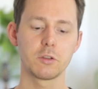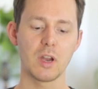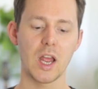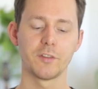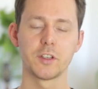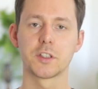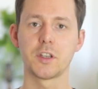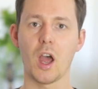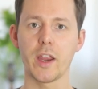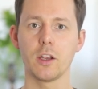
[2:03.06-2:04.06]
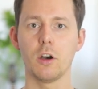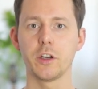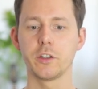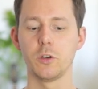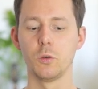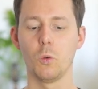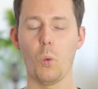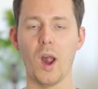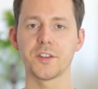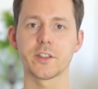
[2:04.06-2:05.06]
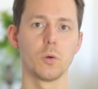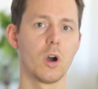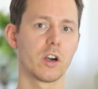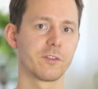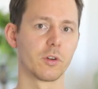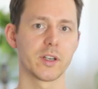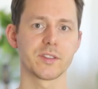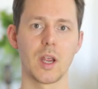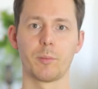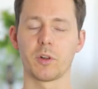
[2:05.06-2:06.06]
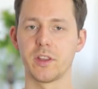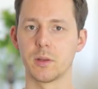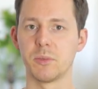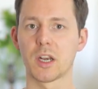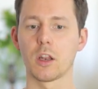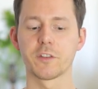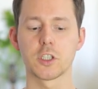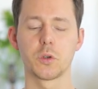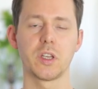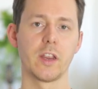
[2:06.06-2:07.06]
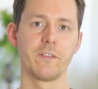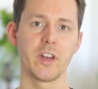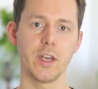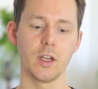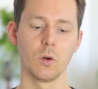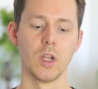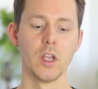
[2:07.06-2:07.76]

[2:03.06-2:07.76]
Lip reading: to have it die on you whilst you are, for example, in the middle of shooting a video.